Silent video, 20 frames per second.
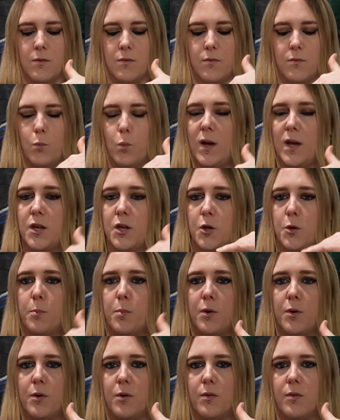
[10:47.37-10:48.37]
where you
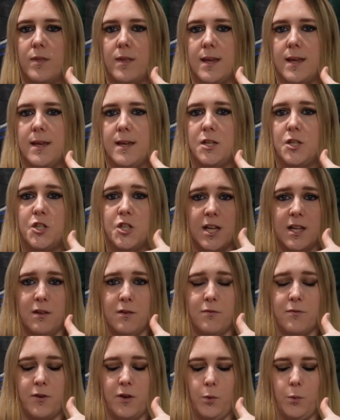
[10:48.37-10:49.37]
put the gel
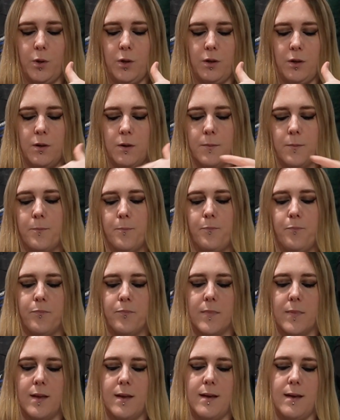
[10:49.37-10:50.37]
fuel,
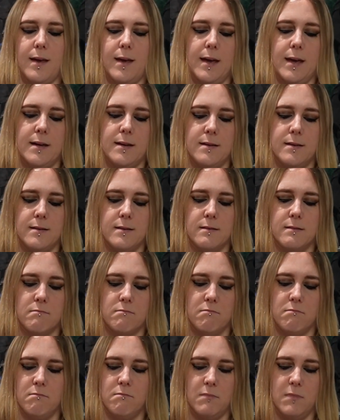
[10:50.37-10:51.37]
and
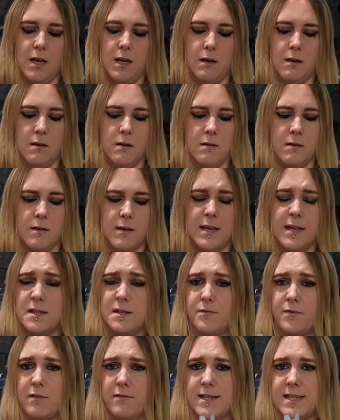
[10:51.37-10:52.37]
yeah, it's
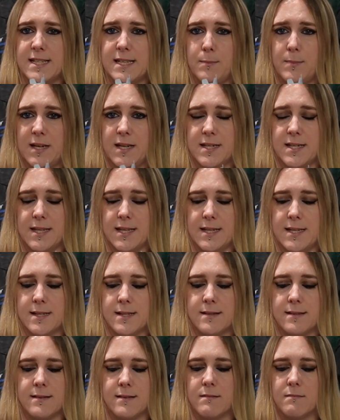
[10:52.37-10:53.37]
very similar to
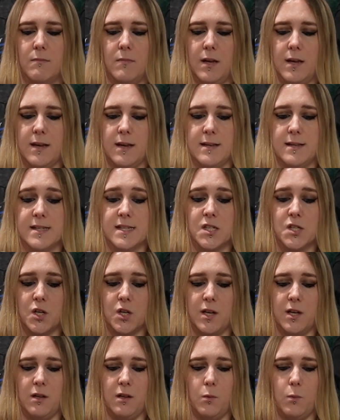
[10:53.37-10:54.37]
this, like in
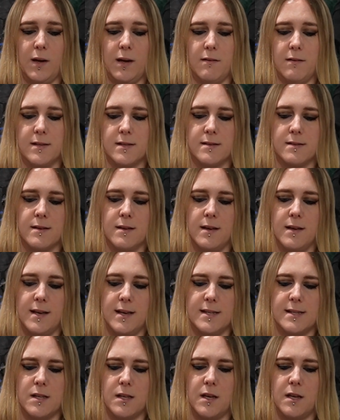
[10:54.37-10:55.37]
style, where it's
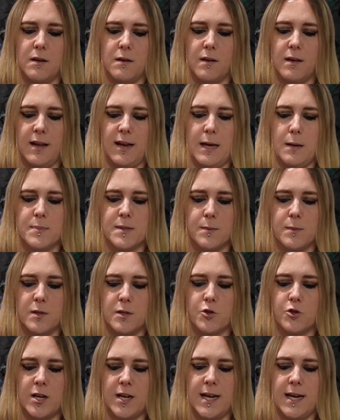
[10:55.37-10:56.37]
like a collapsible
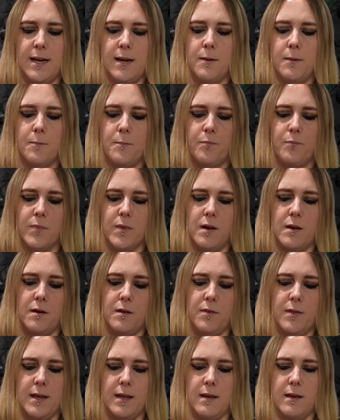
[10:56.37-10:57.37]
tray, and I
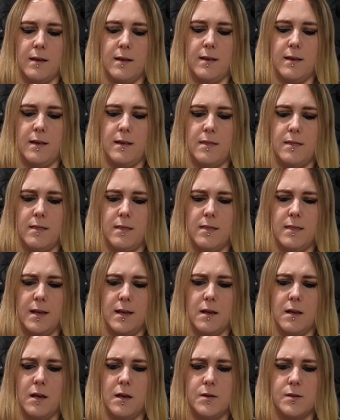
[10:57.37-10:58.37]
think
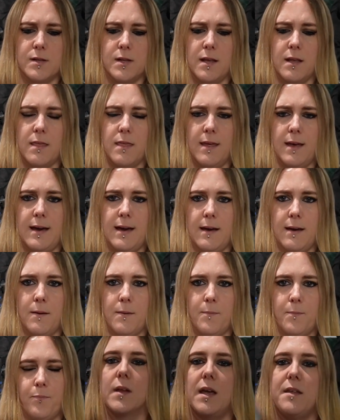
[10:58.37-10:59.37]
it goes like that,
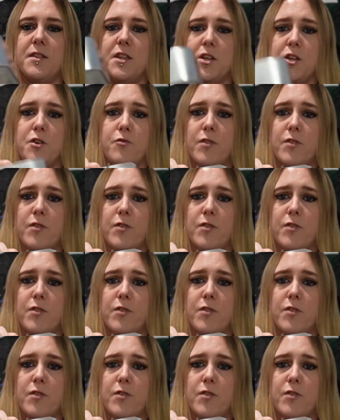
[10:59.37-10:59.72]
and then you